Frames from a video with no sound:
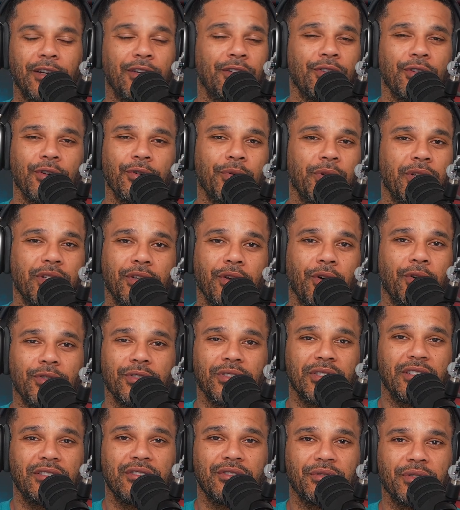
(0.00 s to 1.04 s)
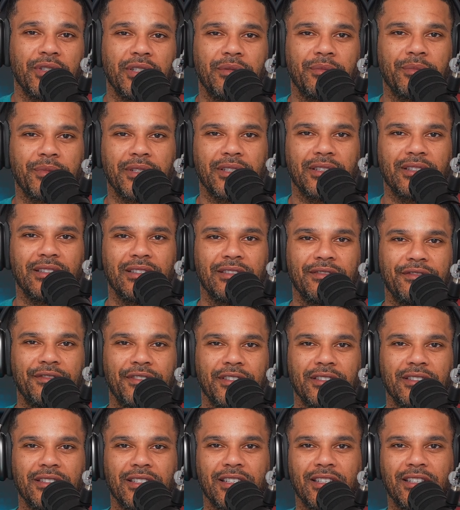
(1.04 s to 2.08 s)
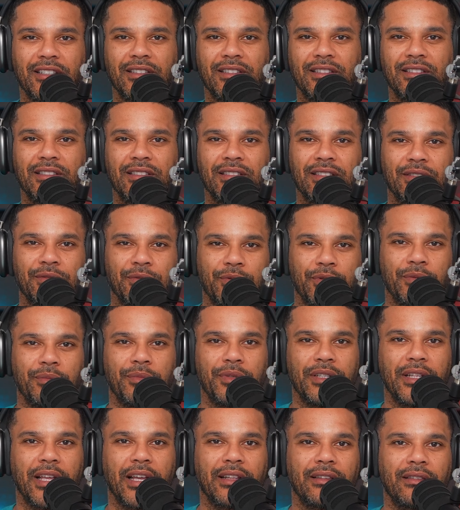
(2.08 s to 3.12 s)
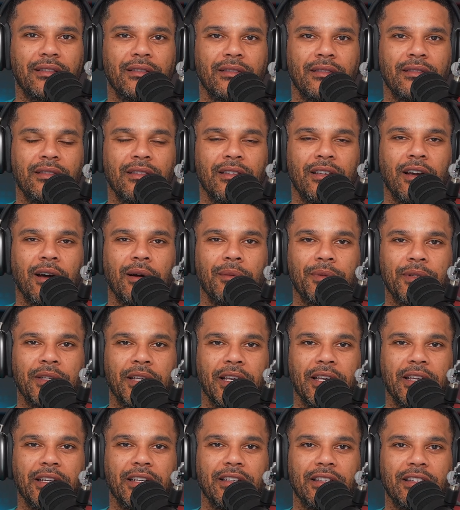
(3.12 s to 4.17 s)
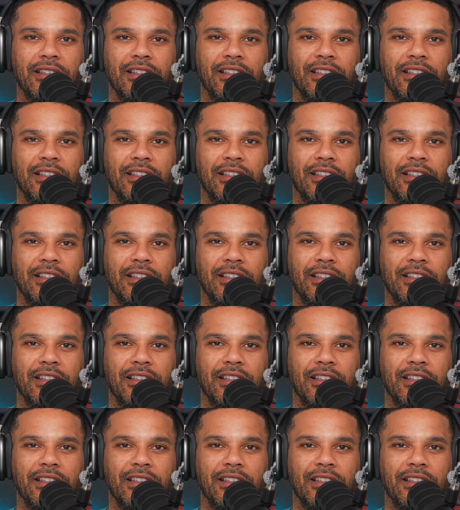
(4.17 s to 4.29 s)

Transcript: don't know what goes into it, but it feels like it's it wouldn't be that complicated,